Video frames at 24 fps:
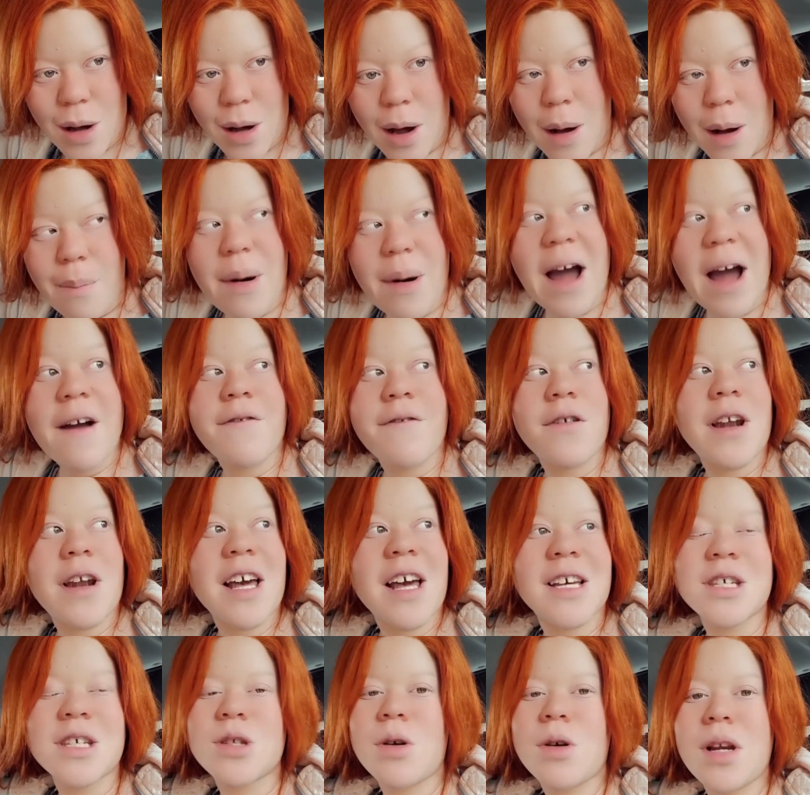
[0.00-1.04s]
But I feel like
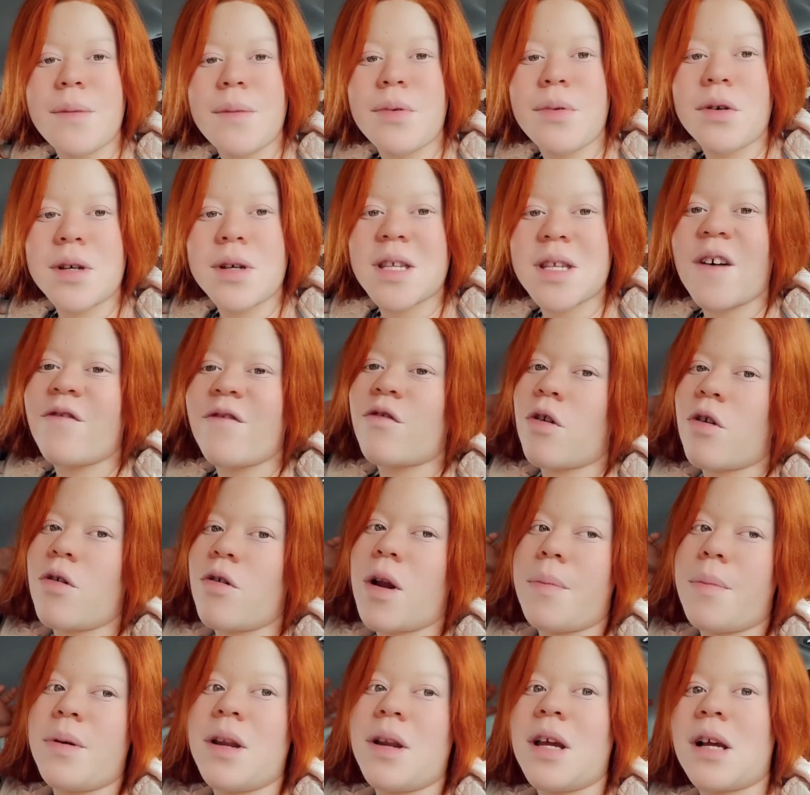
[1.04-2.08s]
it's only because I've grown
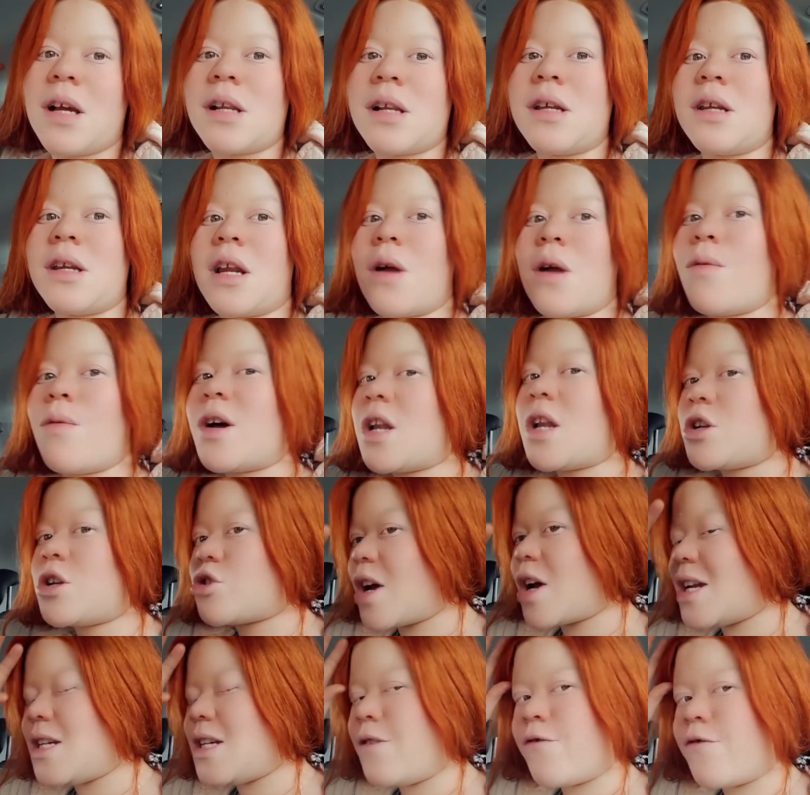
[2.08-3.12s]
up in England and I want to try
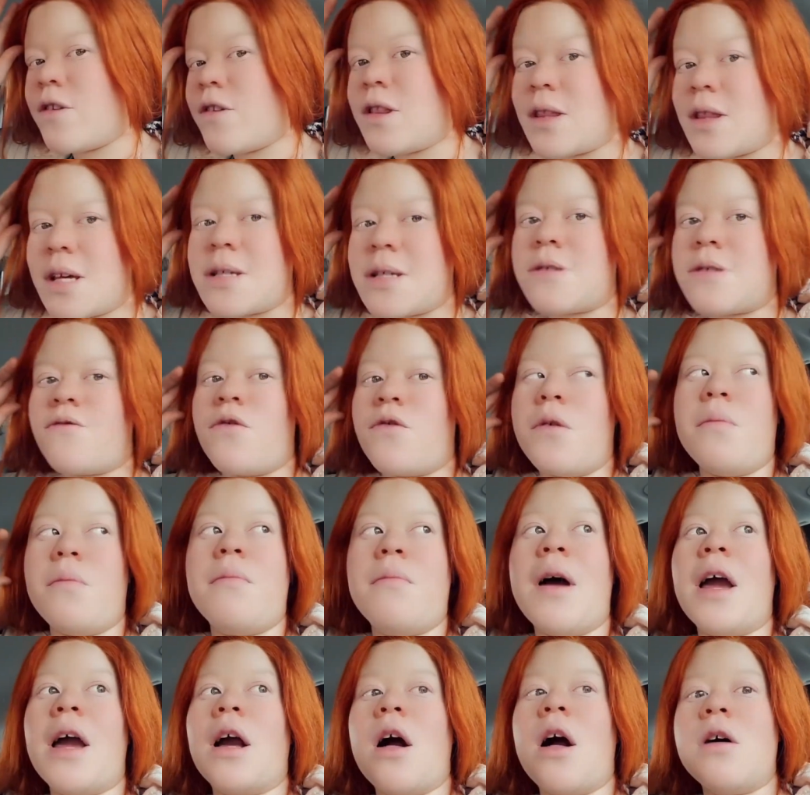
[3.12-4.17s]
different things from
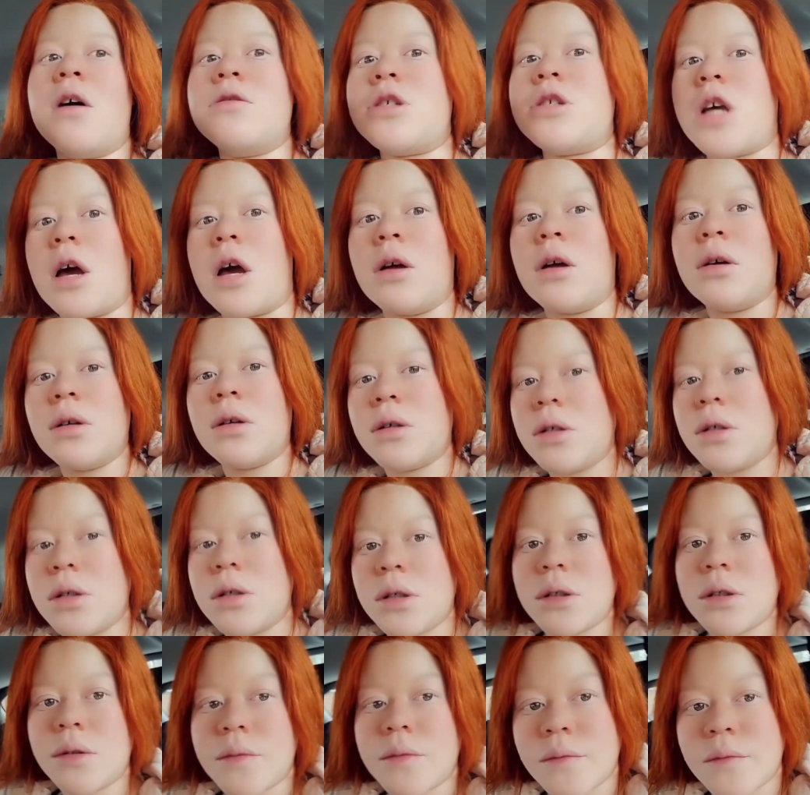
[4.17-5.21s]
my culture.
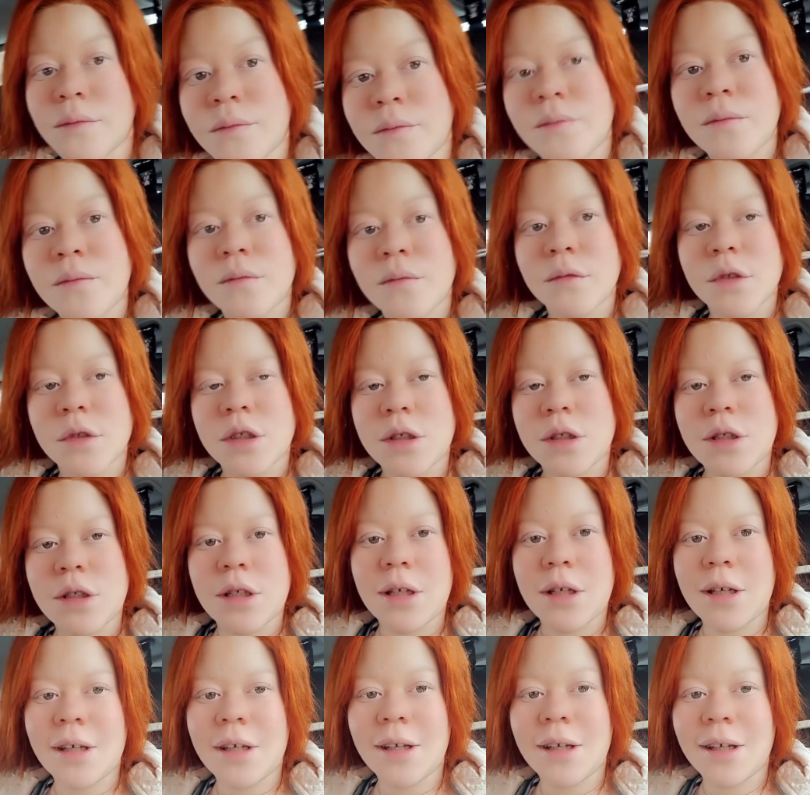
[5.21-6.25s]
But
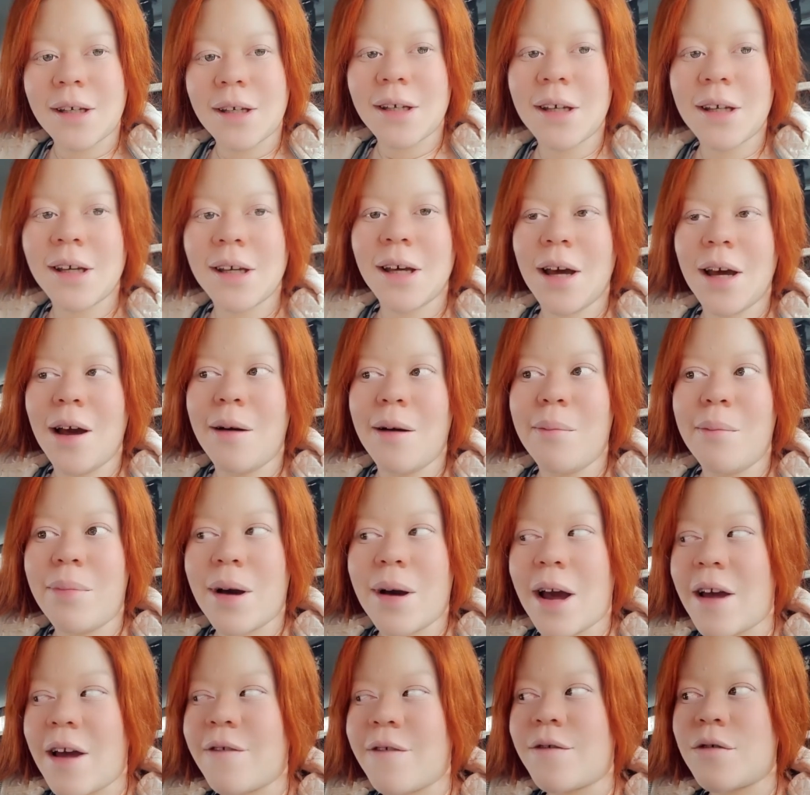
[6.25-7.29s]

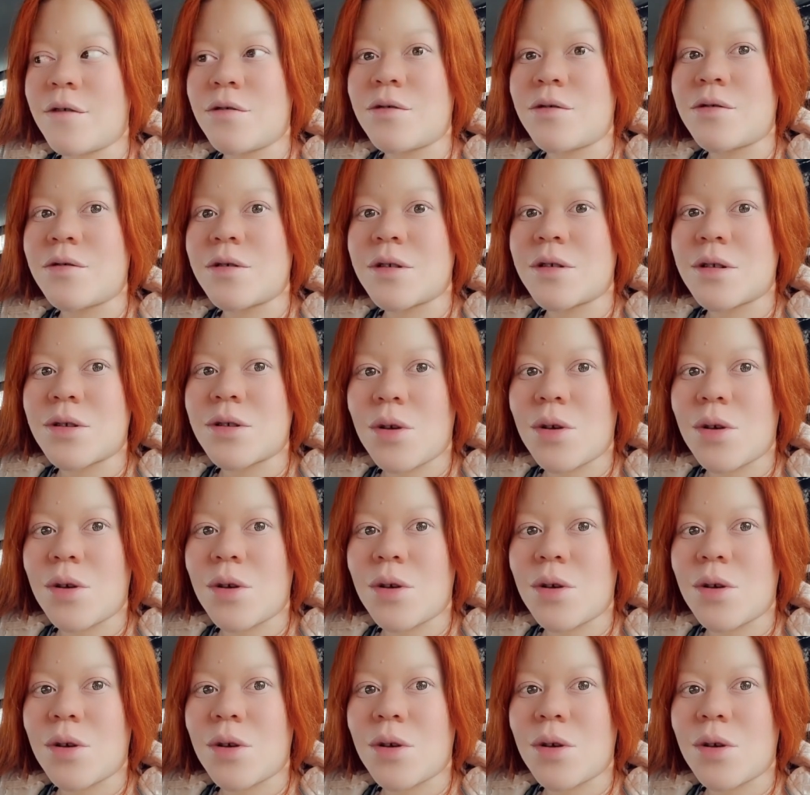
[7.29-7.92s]
I feel so